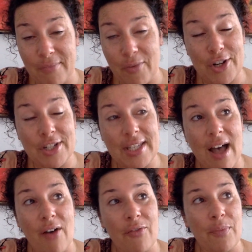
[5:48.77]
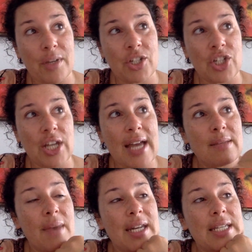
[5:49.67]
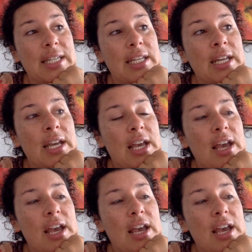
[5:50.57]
for yourself because she has medicine.